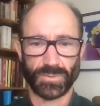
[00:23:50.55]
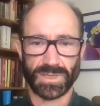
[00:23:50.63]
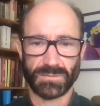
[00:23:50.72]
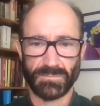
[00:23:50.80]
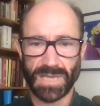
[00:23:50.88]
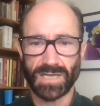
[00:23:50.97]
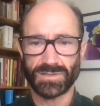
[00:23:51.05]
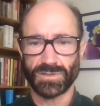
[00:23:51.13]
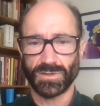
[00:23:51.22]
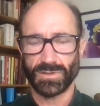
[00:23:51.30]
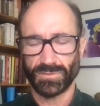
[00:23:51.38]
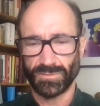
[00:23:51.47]
We can
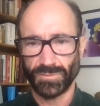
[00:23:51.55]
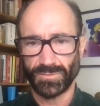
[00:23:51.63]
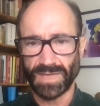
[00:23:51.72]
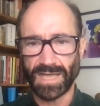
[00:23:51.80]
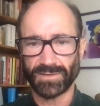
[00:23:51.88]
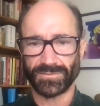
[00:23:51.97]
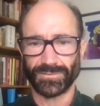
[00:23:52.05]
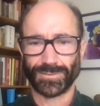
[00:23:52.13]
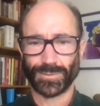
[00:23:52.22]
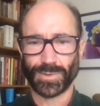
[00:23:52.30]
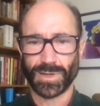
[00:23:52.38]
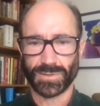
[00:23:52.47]
measure two thousand
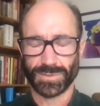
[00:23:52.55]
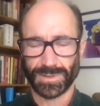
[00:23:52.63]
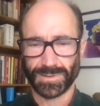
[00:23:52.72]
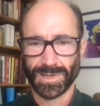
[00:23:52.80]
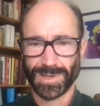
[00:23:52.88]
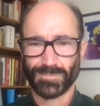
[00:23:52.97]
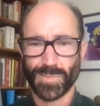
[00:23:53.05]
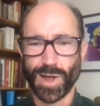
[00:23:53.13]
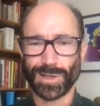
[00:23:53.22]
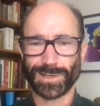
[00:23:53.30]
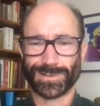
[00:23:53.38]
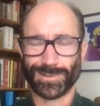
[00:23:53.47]
two hundred
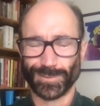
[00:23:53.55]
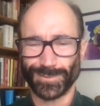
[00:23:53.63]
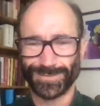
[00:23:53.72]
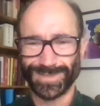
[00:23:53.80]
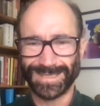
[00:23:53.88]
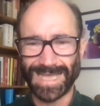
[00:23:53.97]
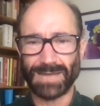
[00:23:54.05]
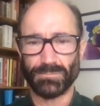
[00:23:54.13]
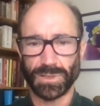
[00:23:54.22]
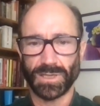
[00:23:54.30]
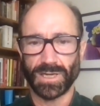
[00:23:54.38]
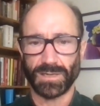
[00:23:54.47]
molecules in that
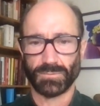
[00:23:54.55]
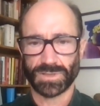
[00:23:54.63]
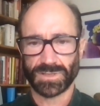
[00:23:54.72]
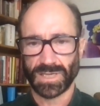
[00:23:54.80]
blood, which,